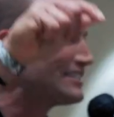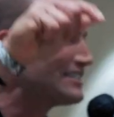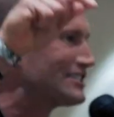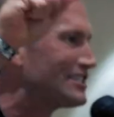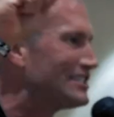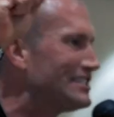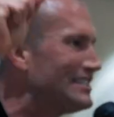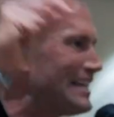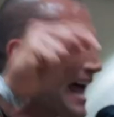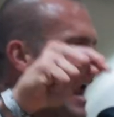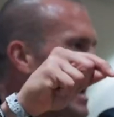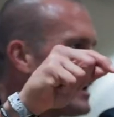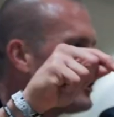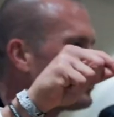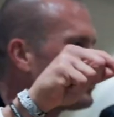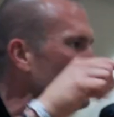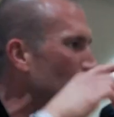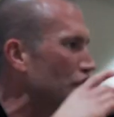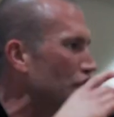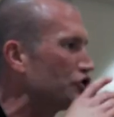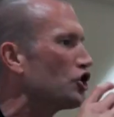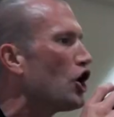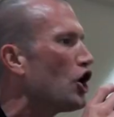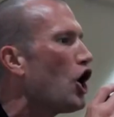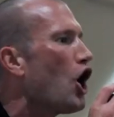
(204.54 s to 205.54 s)
and it's
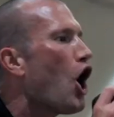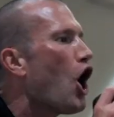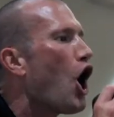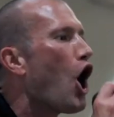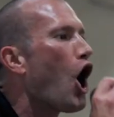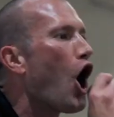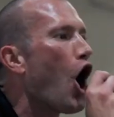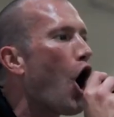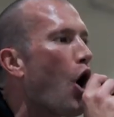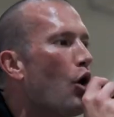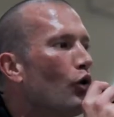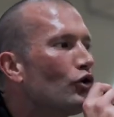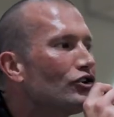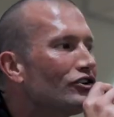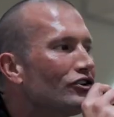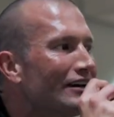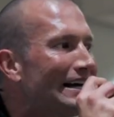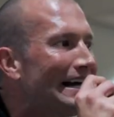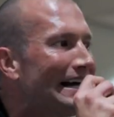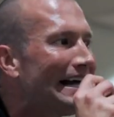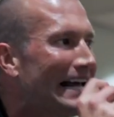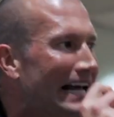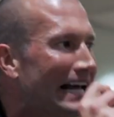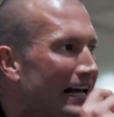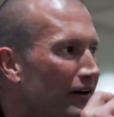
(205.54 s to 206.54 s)
dangerous
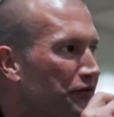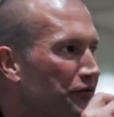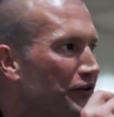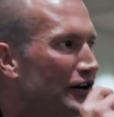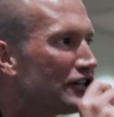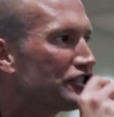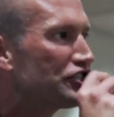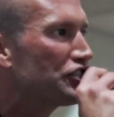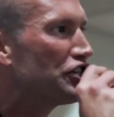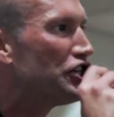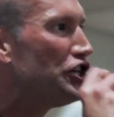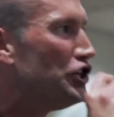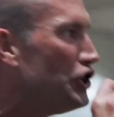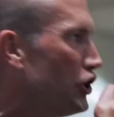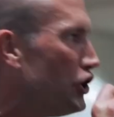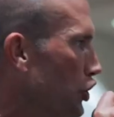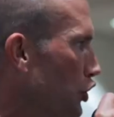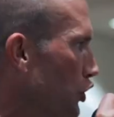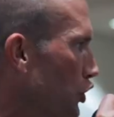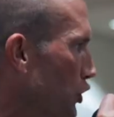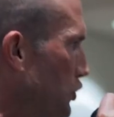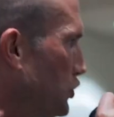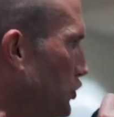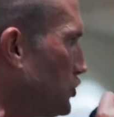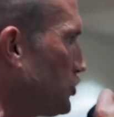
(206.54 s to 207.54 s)
only if it's
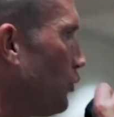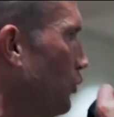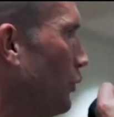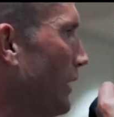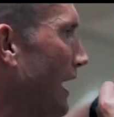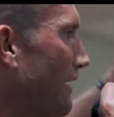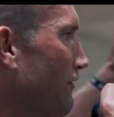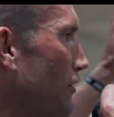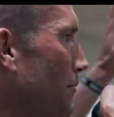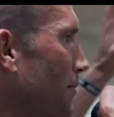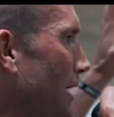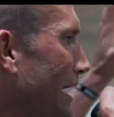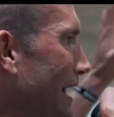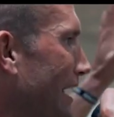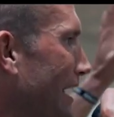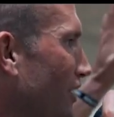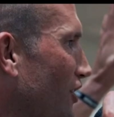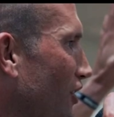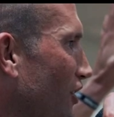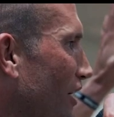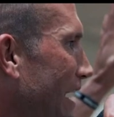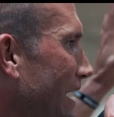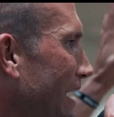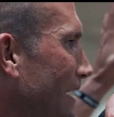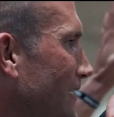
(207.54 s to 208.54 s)
used. Would everybody
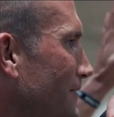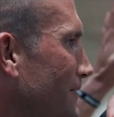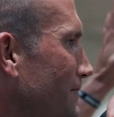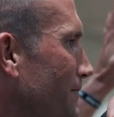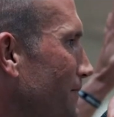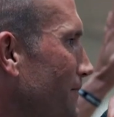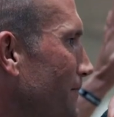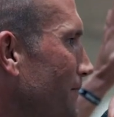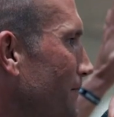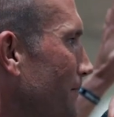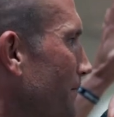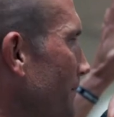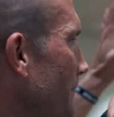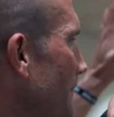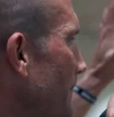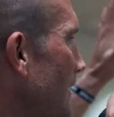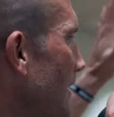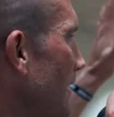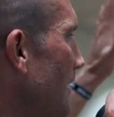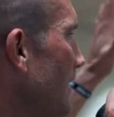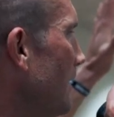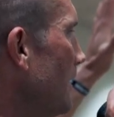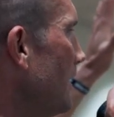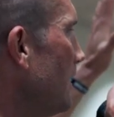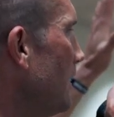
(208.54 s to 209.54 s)
agree?
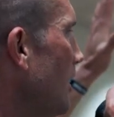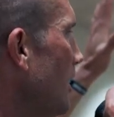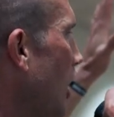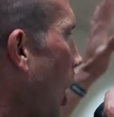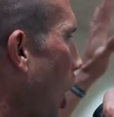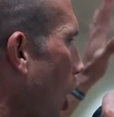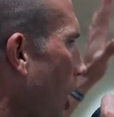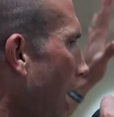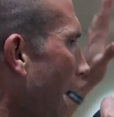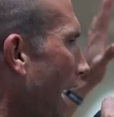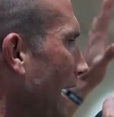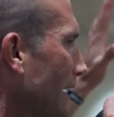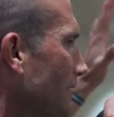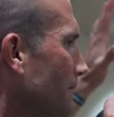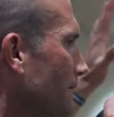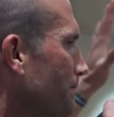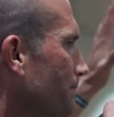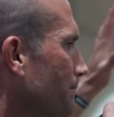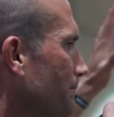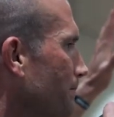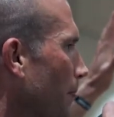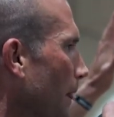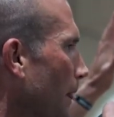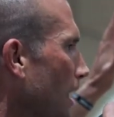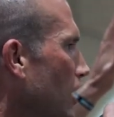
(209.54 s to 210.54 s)
All right,
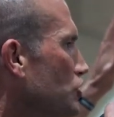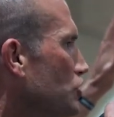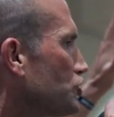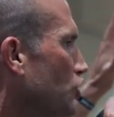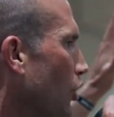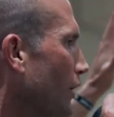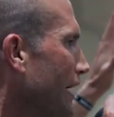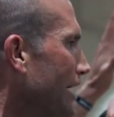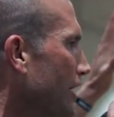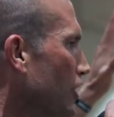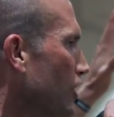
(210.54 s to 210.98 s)
so